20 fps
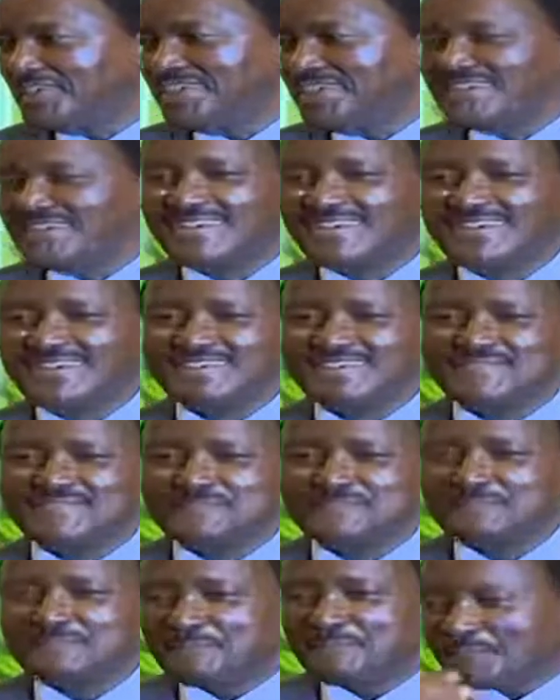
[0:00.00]
Uh,
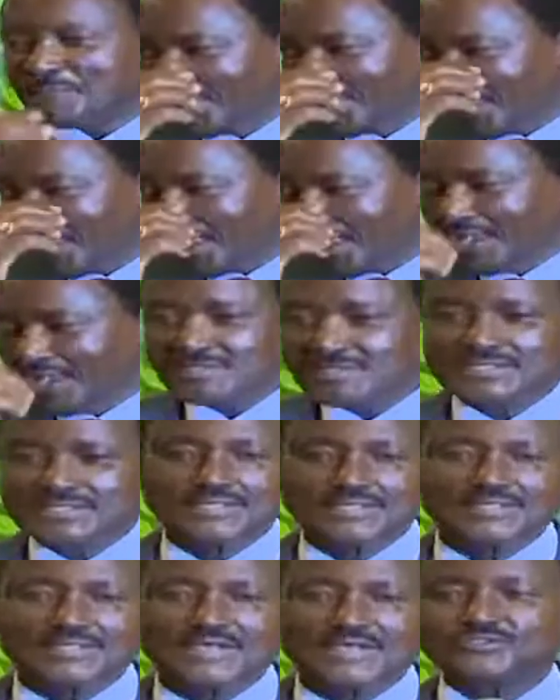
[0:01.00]

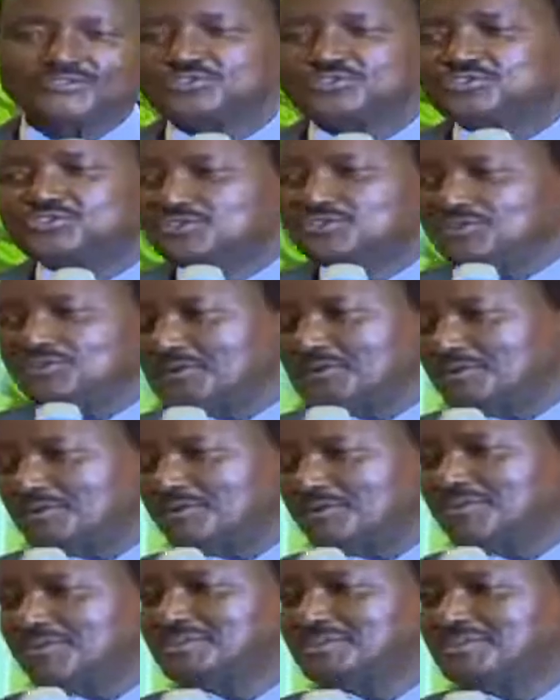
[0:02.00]
actually, the actual story
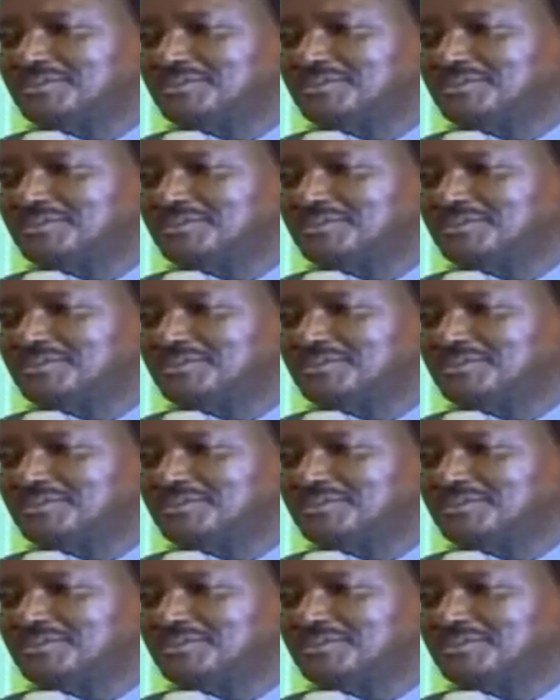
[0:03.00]
was.